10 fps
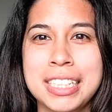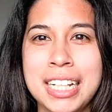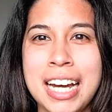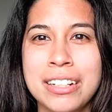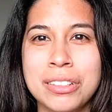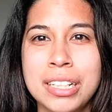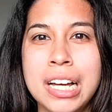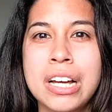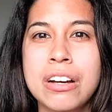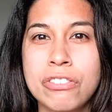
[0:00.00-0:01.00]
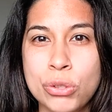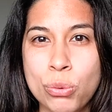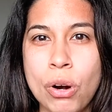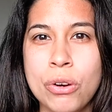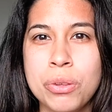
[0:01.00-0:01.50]
title of
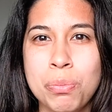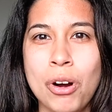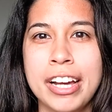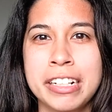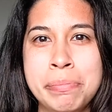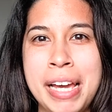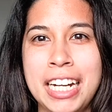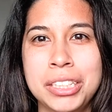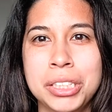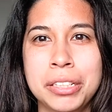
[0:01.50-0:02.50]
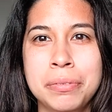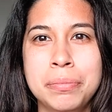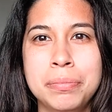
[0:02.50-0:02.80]
growth product manager.